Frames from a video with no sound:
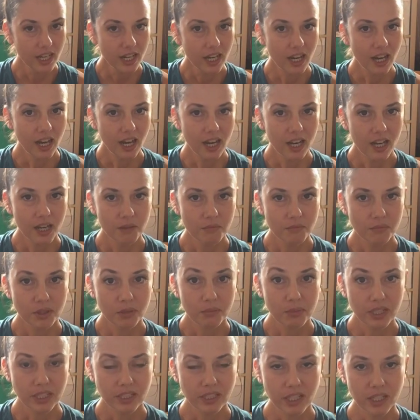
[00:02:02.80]
the
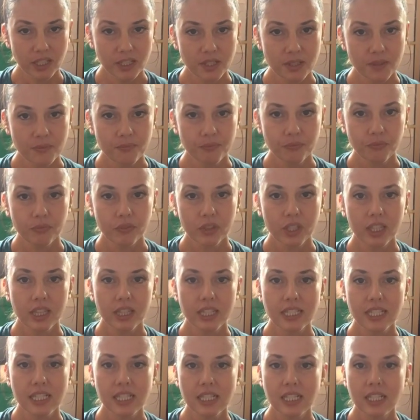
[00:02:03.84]
bandhas.
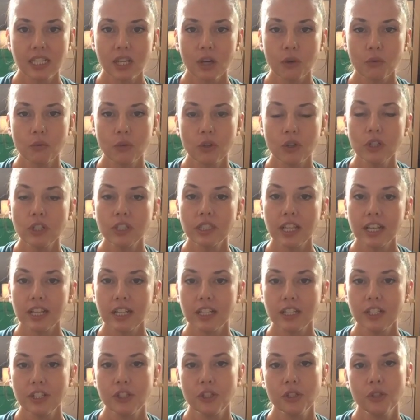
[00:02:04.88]
This is a word that
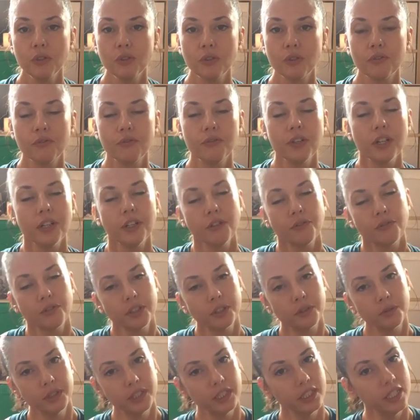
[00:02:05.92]
is used very
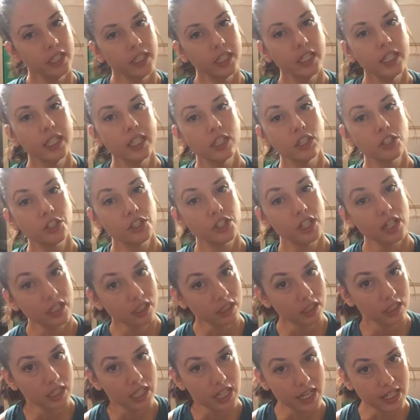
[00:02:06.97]
frequently in Ashtanga
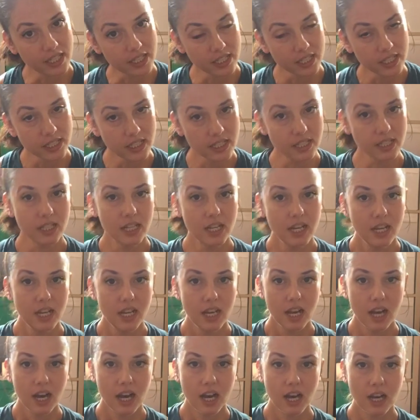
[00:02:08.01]
classes.
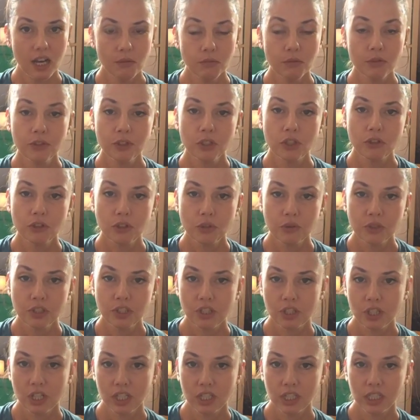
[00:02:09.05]
If you don't do
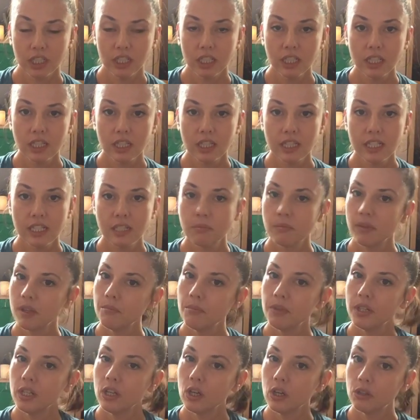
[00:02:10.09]
Ashtanga, this may be
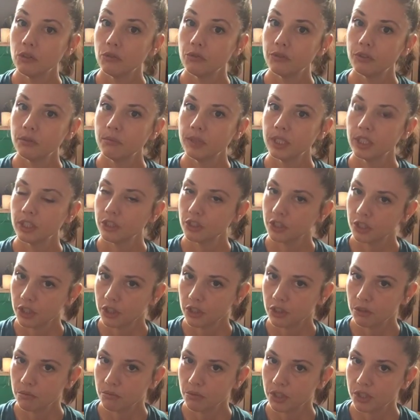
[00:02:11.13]
an unfamiliar
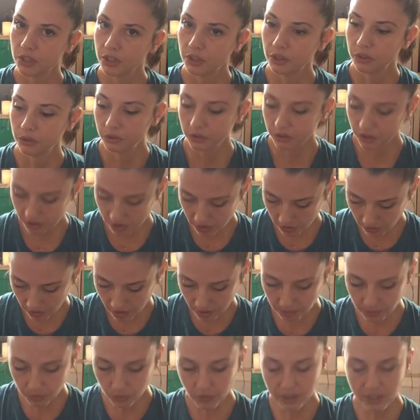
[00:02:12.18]
term to you. So
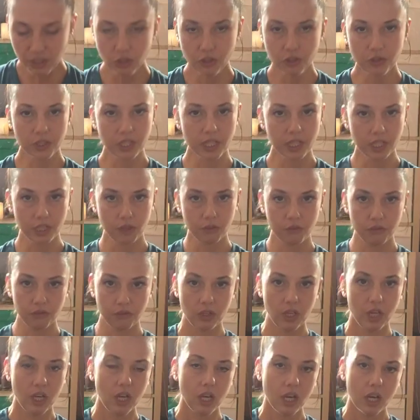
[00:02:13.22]
I'm going to give
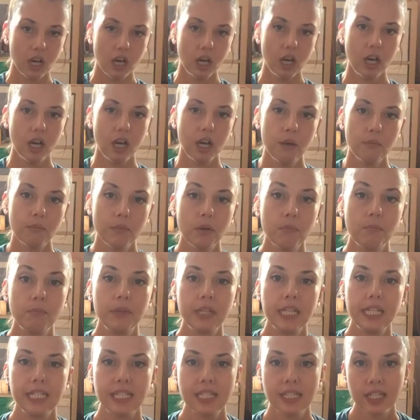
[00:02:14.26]
a
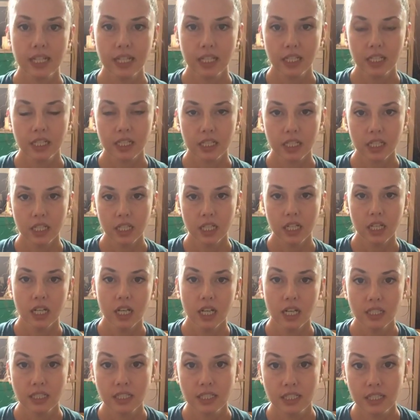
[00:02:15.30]
basic
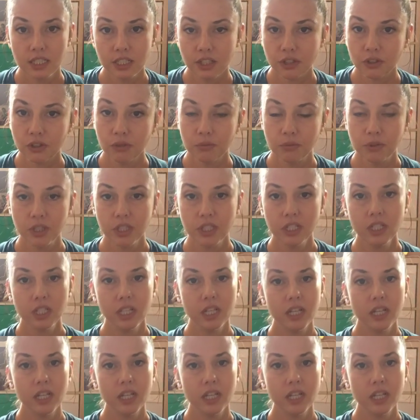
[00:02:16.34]
description